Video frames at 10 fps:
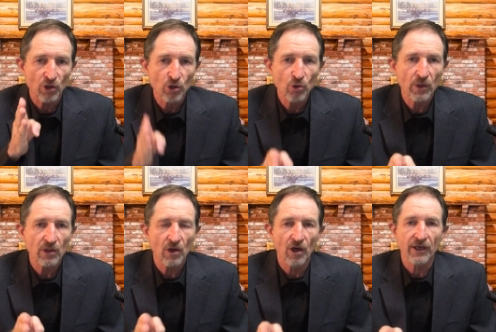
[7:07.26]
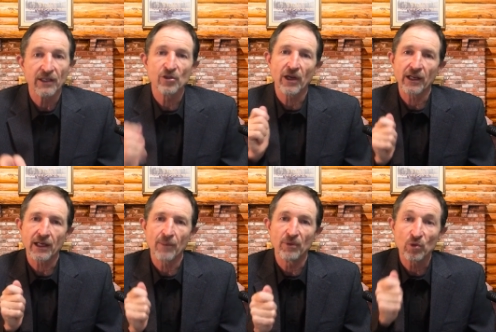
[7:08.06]
you and God. He's trying to
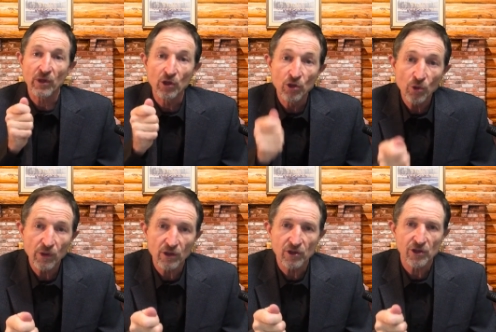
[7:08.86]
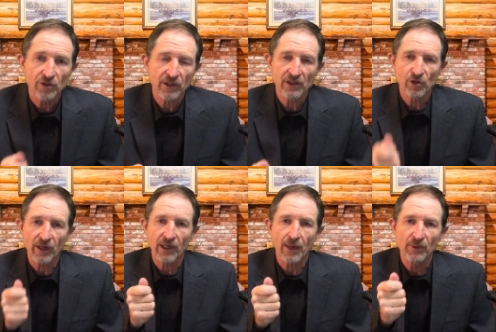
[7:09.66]
come between you and your children. He's
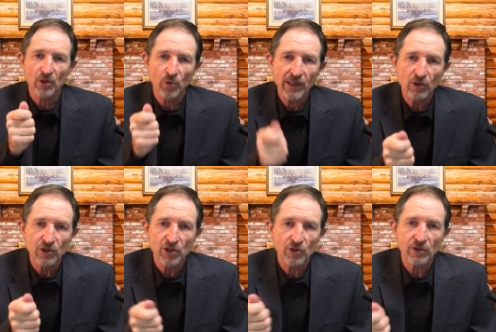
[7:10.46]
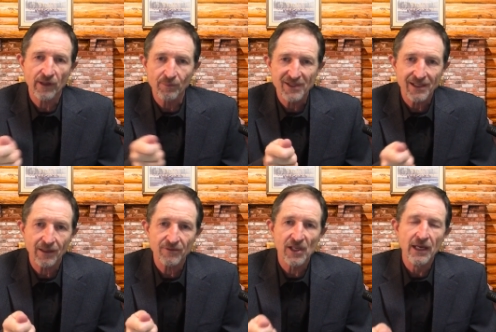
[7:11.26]
trying to come between your children
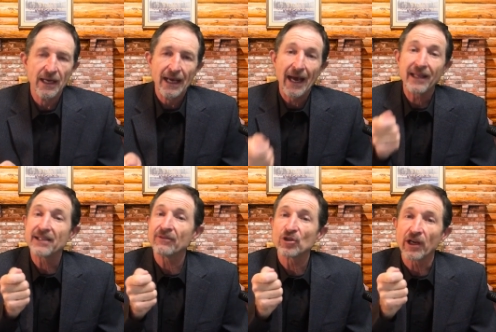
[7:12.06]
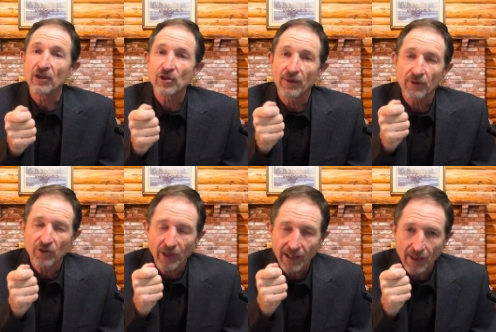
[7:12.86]
themselves. And he's even trying to, try,
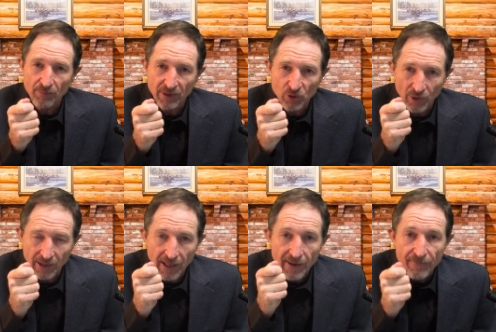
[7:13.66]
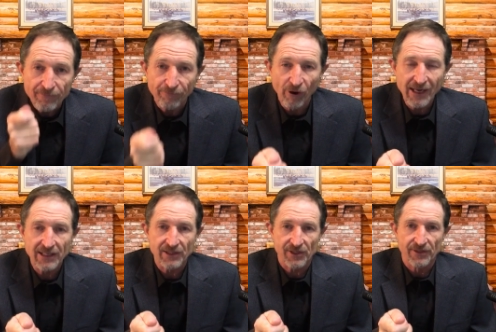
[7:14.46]
trying to come between
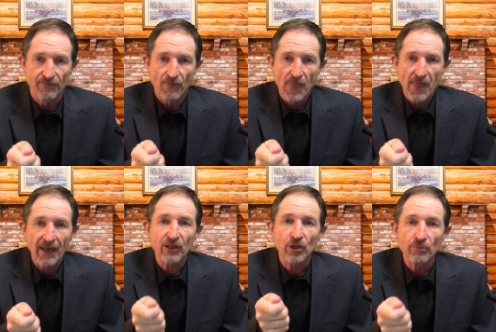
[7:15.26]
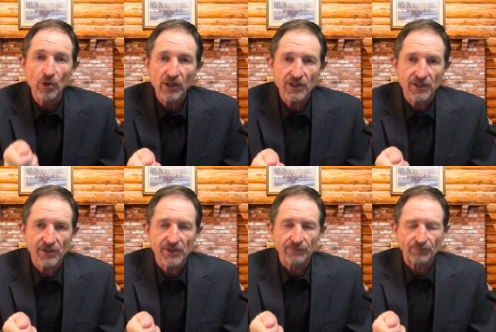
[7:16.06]
friends and
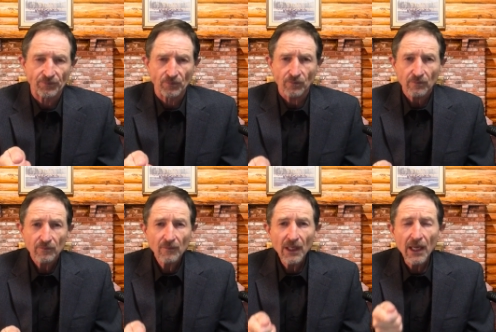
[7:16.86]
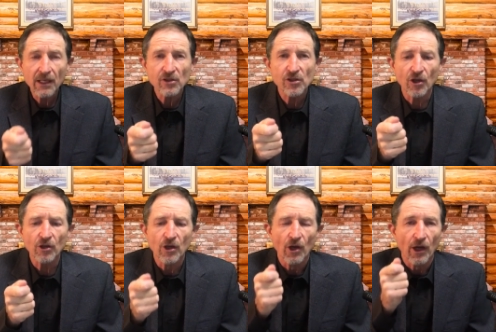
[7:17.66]
communities. And
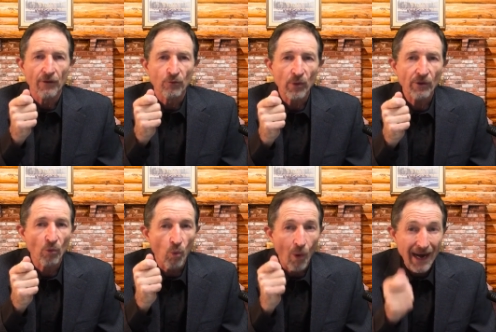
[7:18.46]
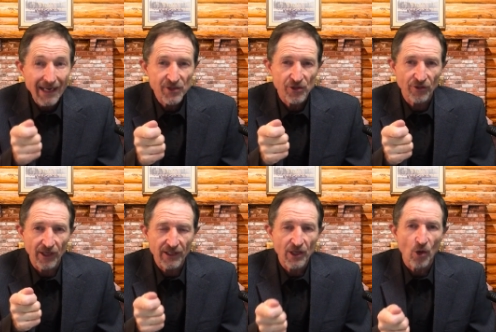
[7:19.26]
so, if we're wise to
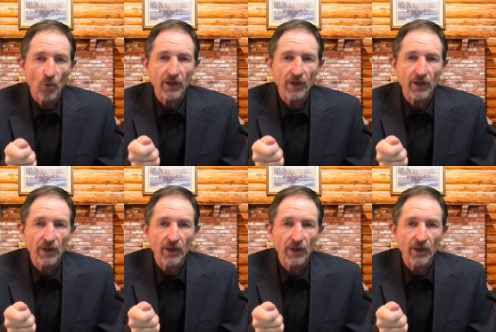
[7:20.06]
that, we're